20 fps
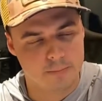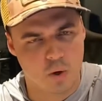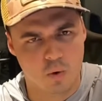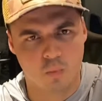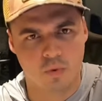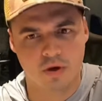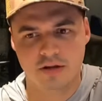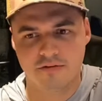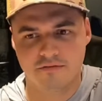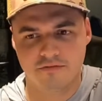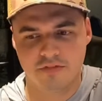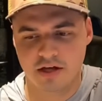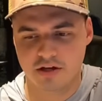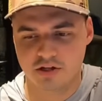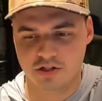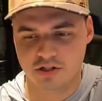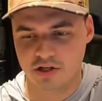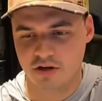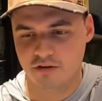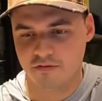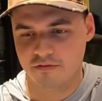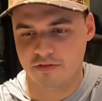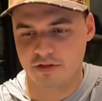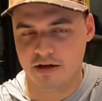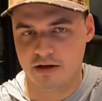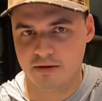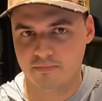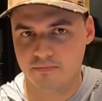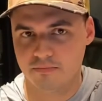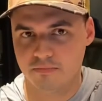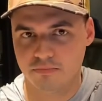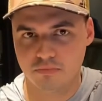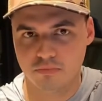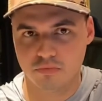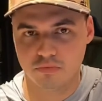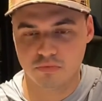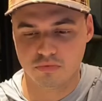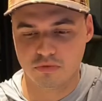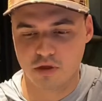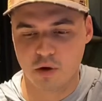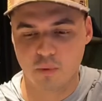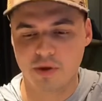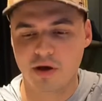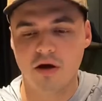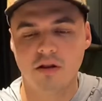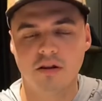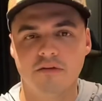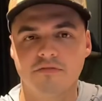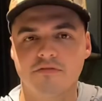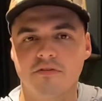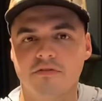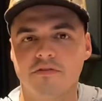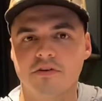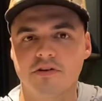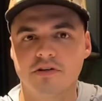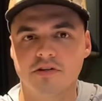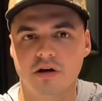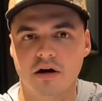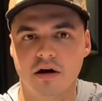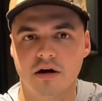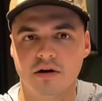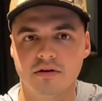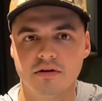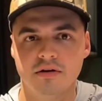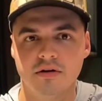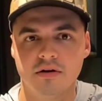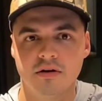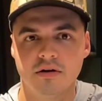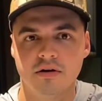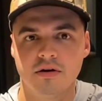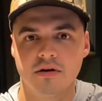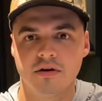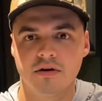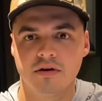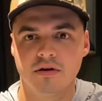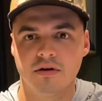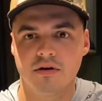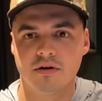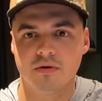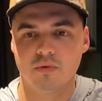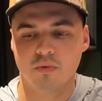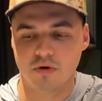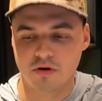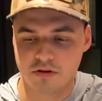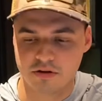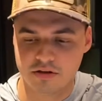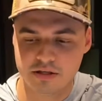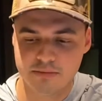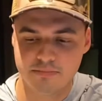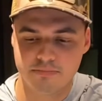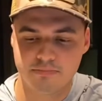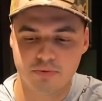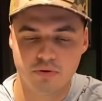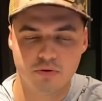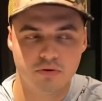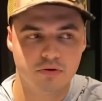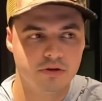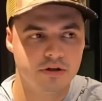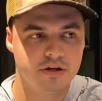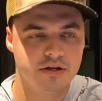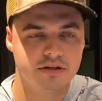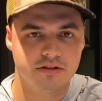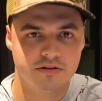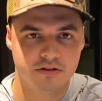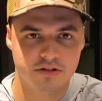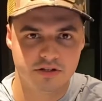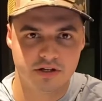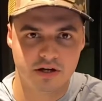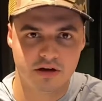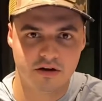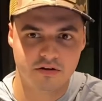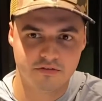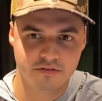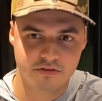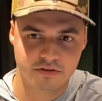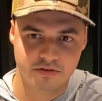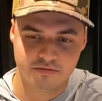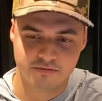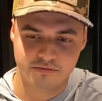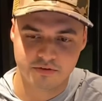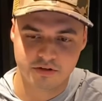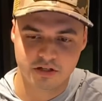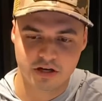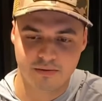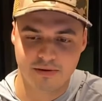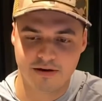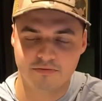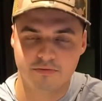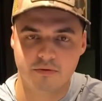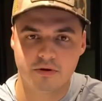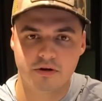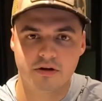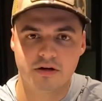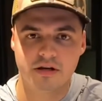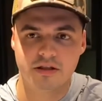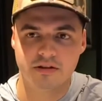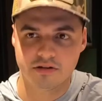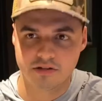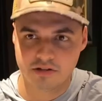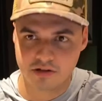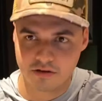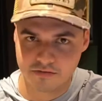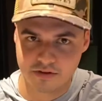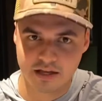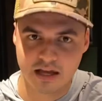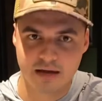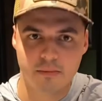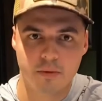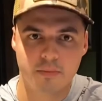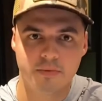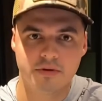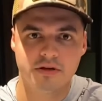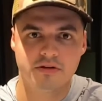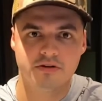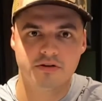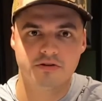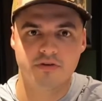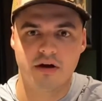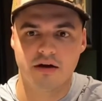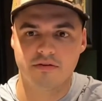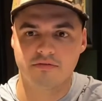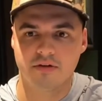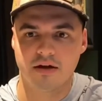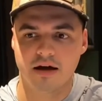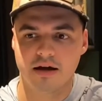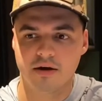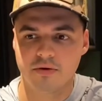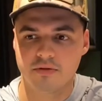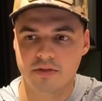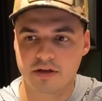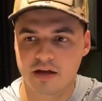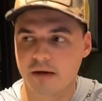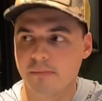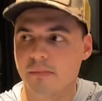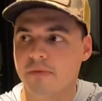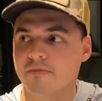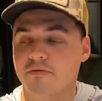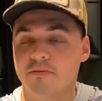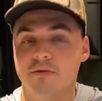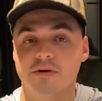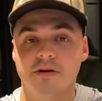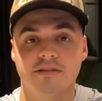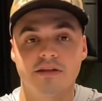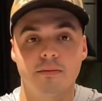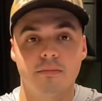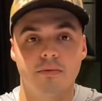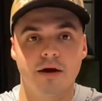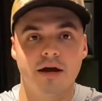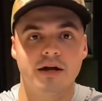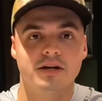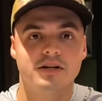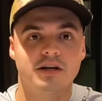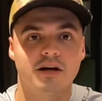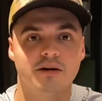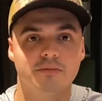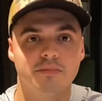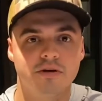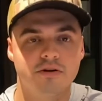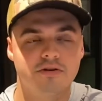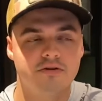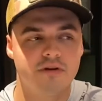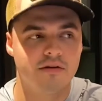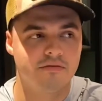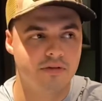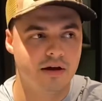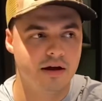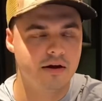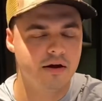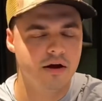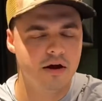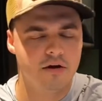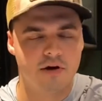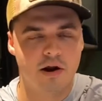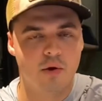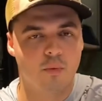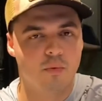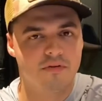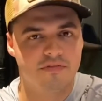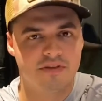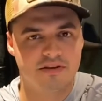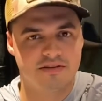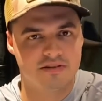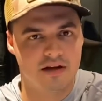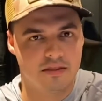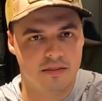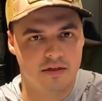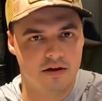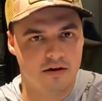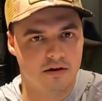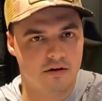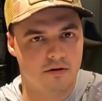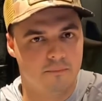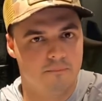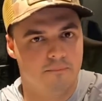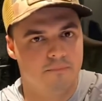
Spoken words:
What if that shelf that we all love to fish on, where the deep pool is in the shelf and the fish come out from underneath the shelf and they come up and eat your dry fly, or they come up from underneath that branch and come eat your dry fly, right? What if that's not there?